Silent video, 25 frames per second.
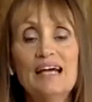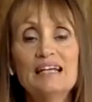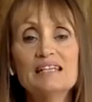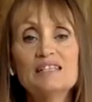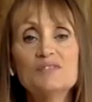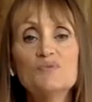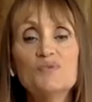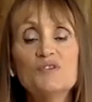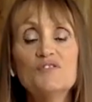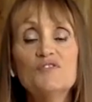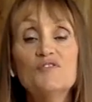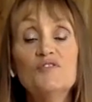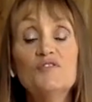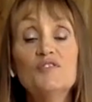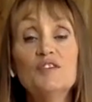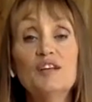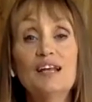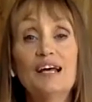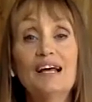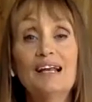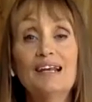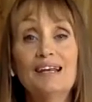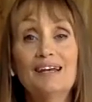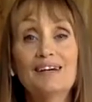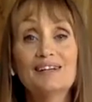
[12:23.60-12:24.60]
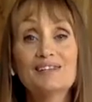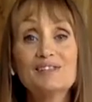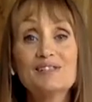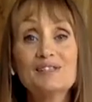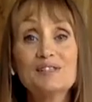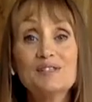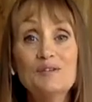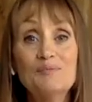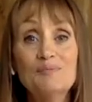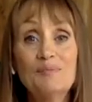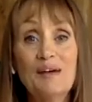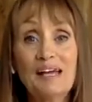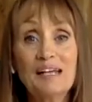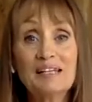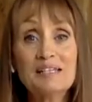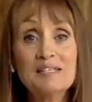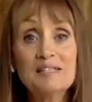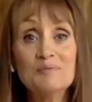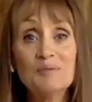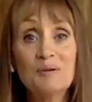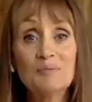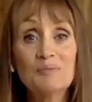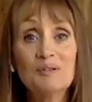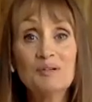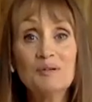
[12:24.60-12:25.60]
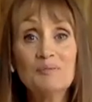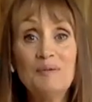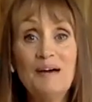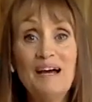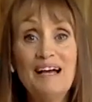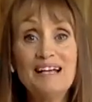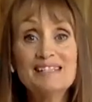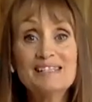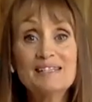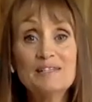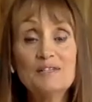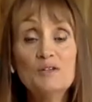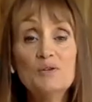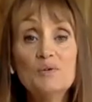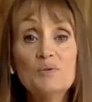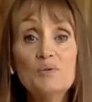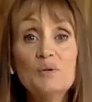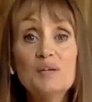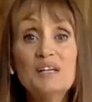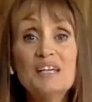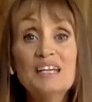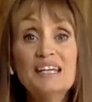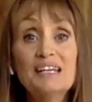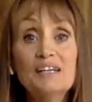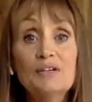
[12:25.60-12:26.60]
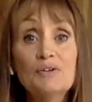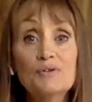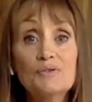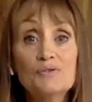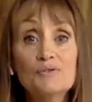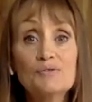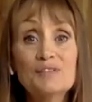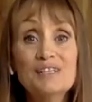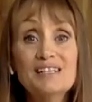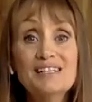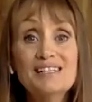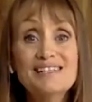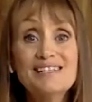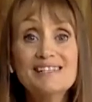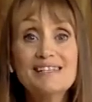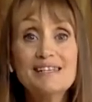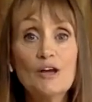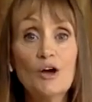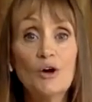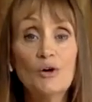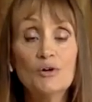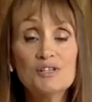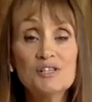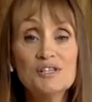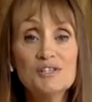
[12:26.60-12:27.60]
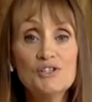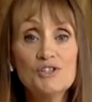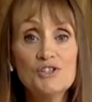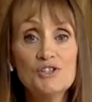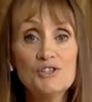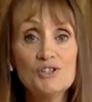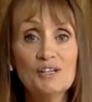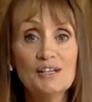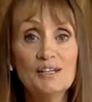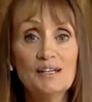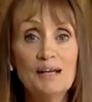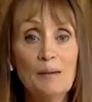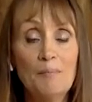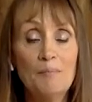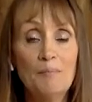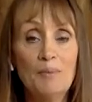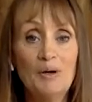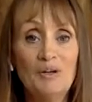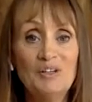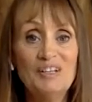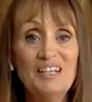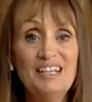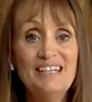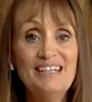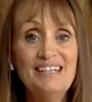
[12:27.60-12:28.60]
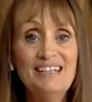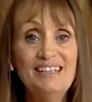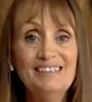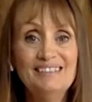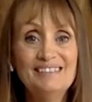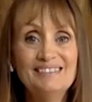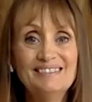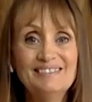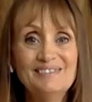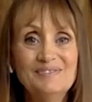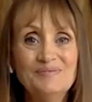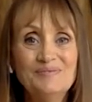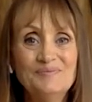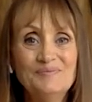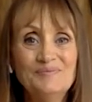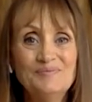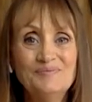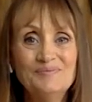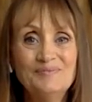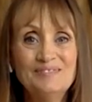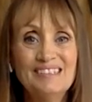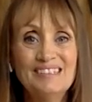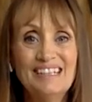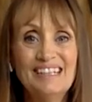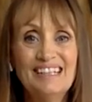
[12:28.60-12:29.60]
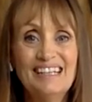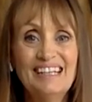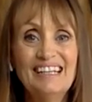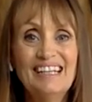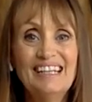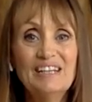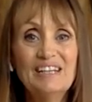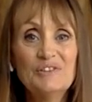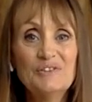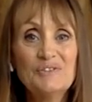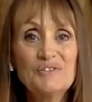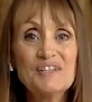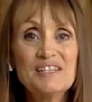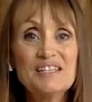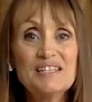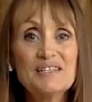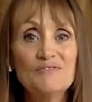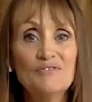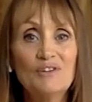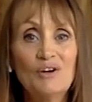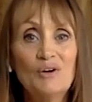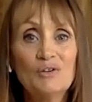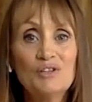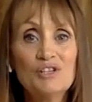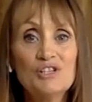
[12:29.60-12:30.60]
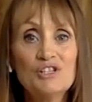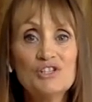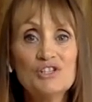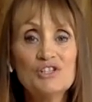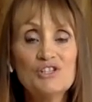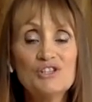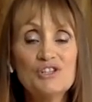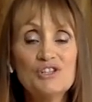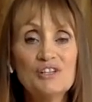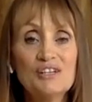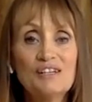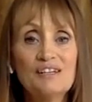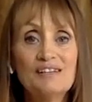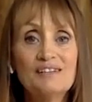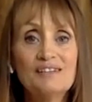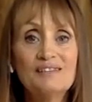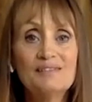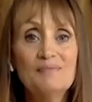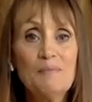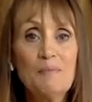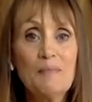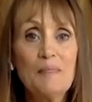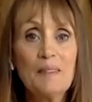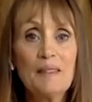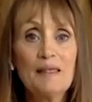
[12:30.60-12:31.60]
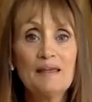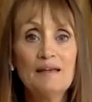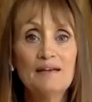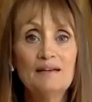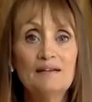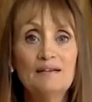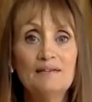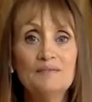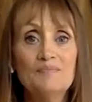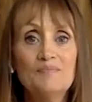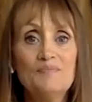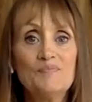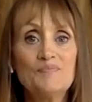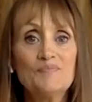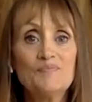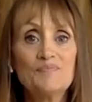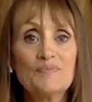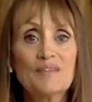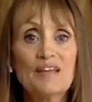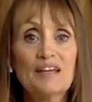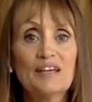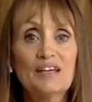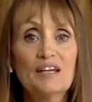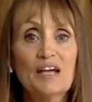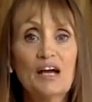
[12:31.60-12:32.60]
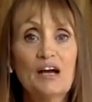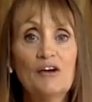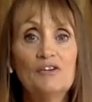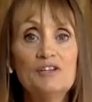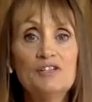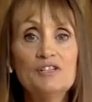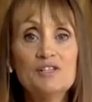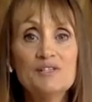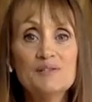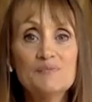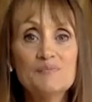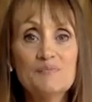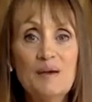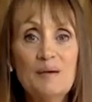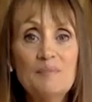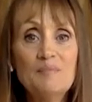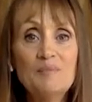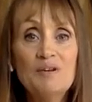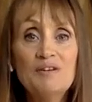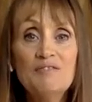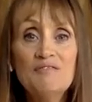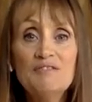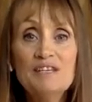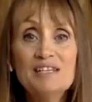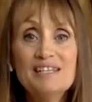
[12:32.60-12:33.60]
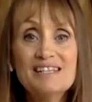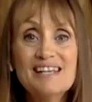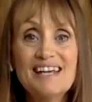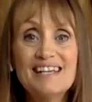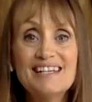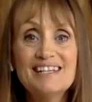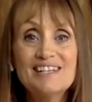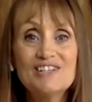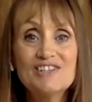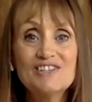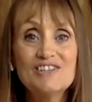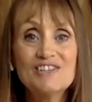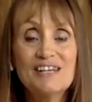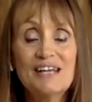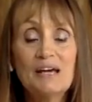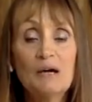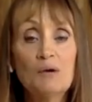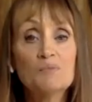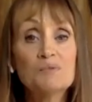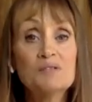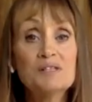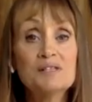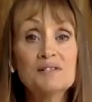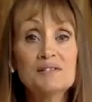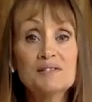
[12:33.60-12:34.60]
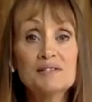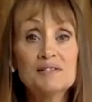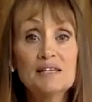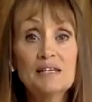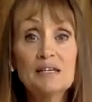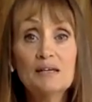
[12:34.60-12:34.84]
As we fill our lungs to maximum capacity, we increase the oxygen in our body, and an increase of oxygen encourages memory retention, helps us